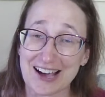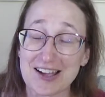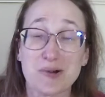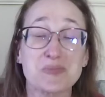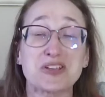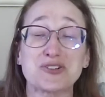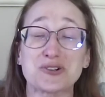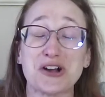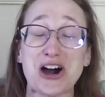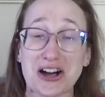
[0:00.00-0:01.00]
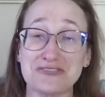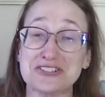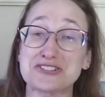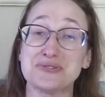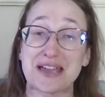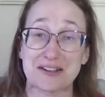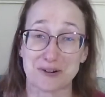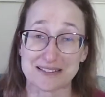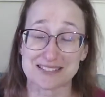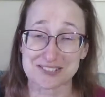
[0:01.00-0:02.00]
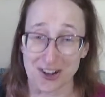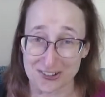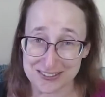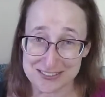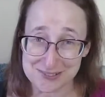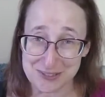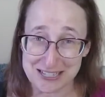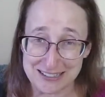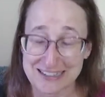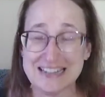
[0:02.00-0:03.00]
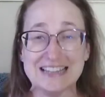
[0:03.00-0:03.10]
I hope that you're off to a great start this week,